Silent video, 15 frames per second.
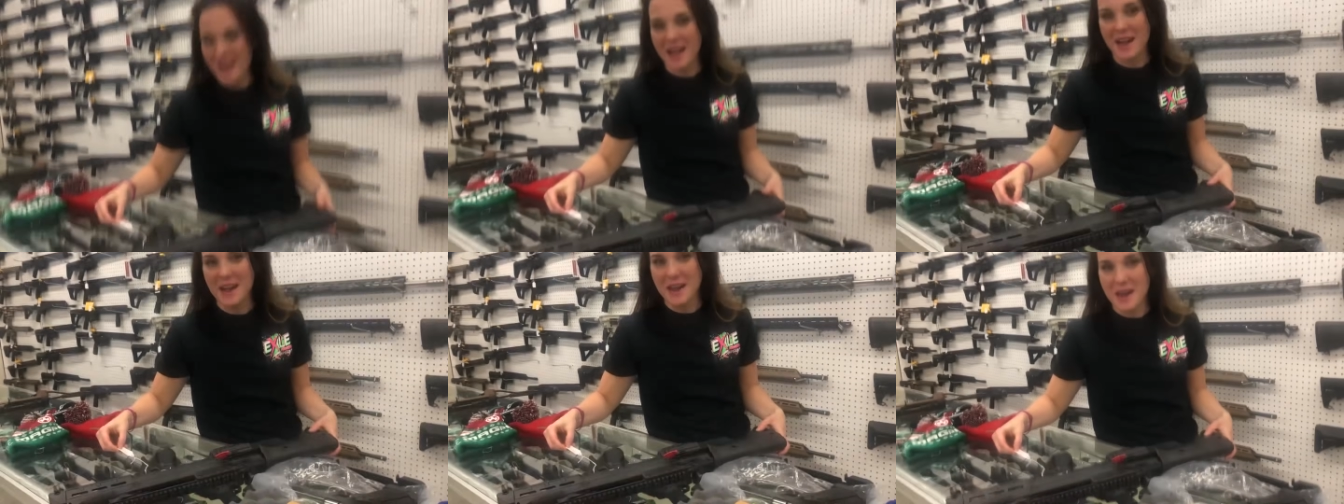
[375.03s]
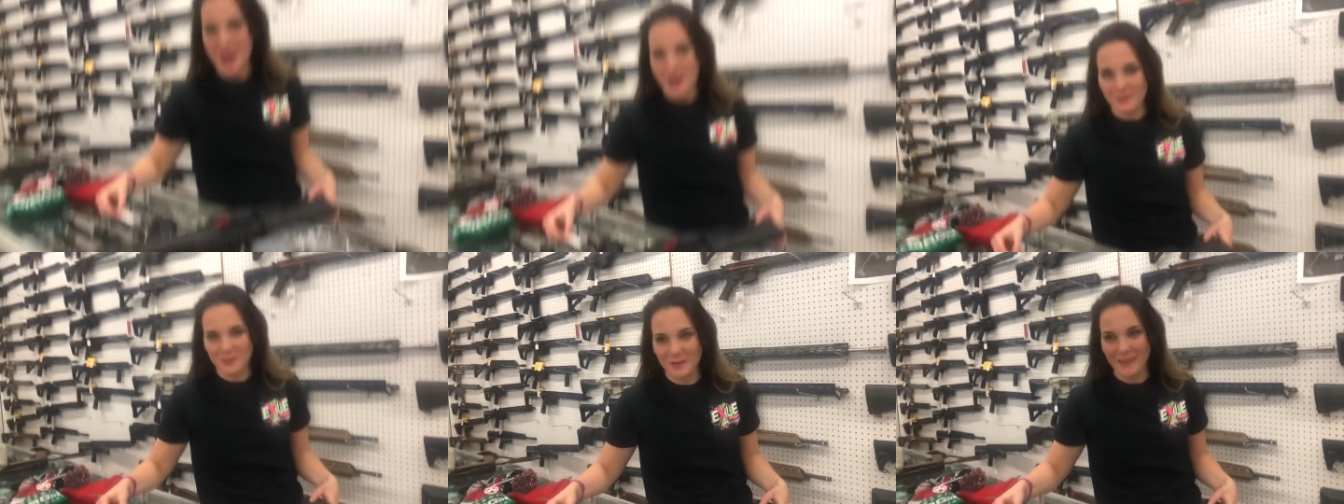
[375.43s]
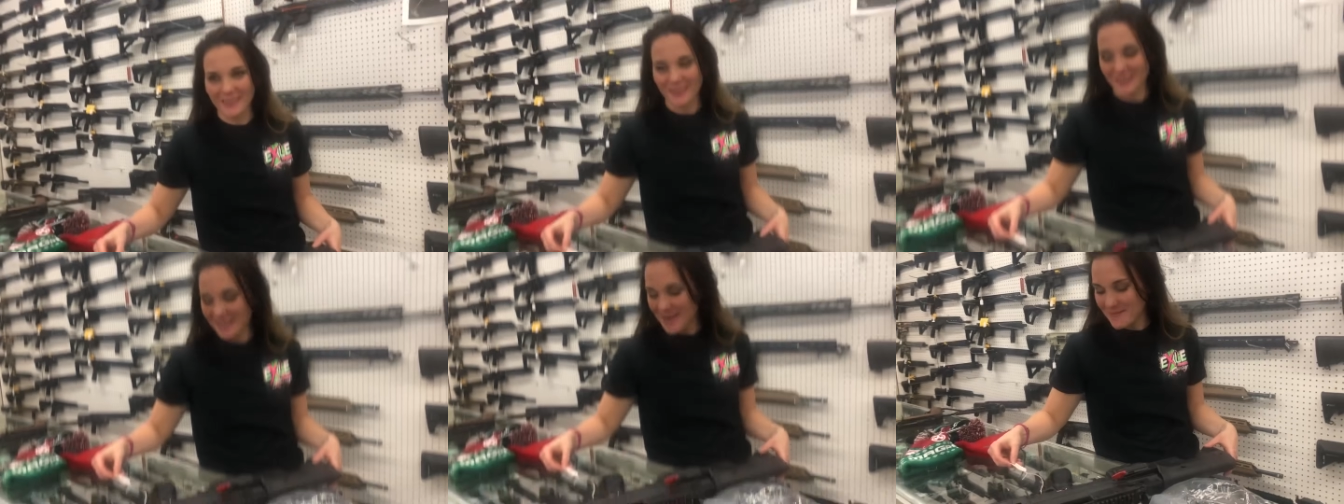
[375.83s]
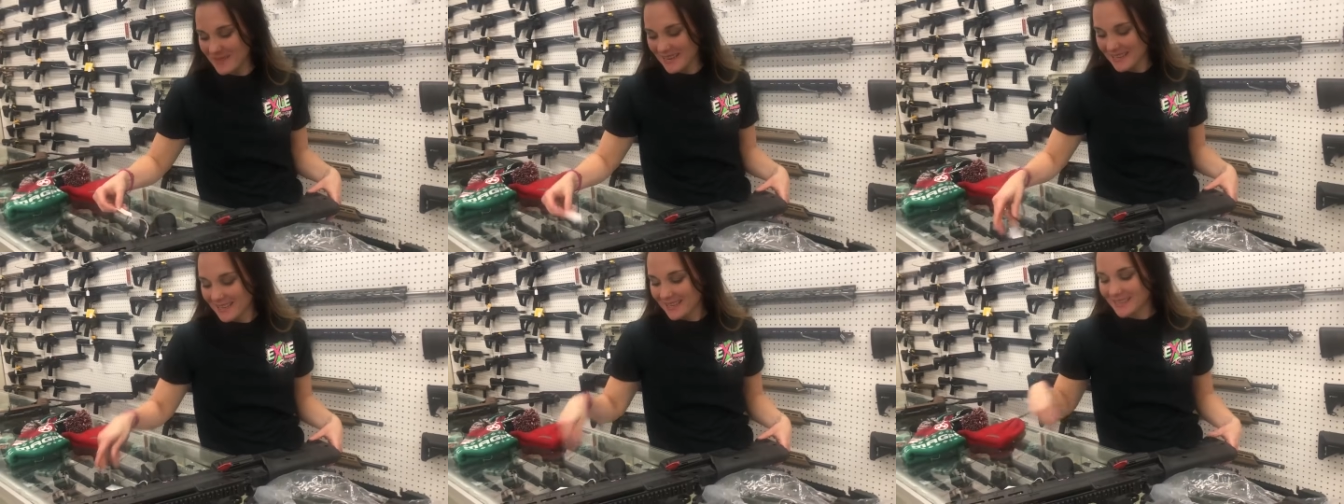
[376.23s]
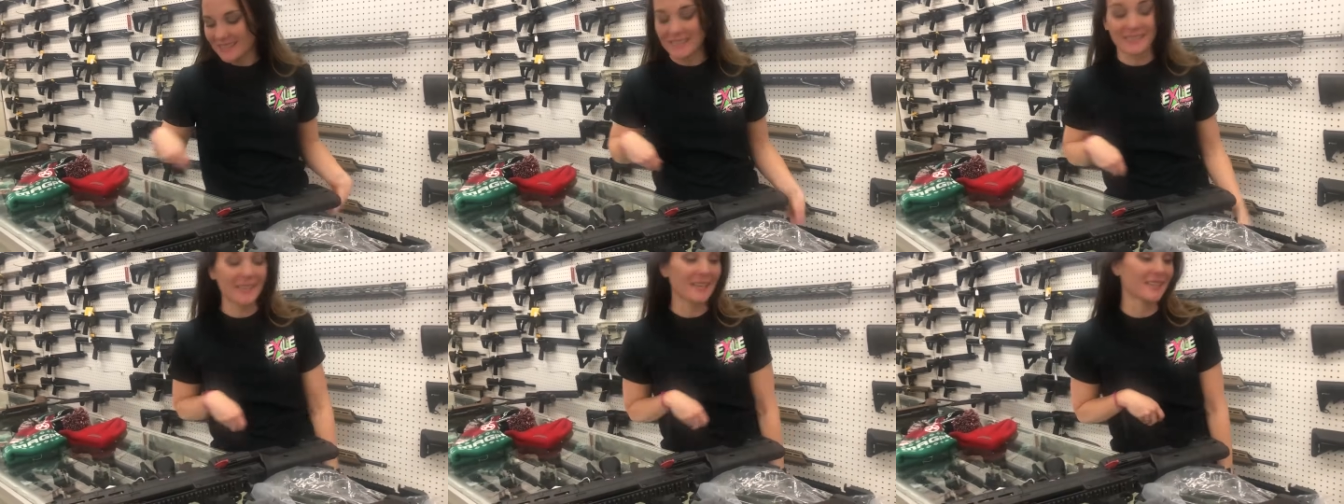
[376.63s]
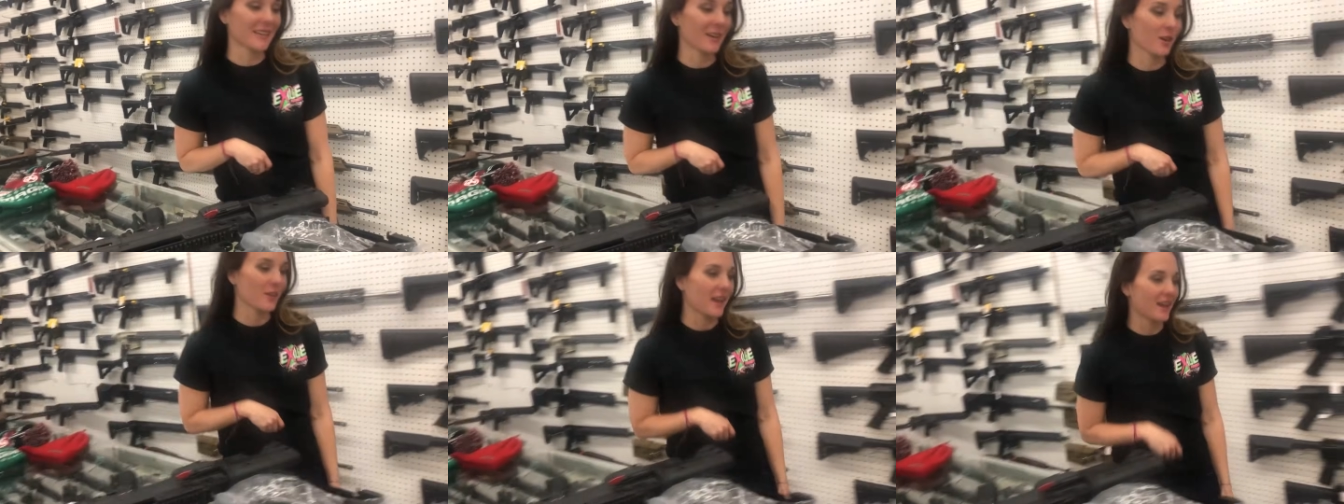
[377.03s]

Hellions. I'm a sweet little demon. 1610 on that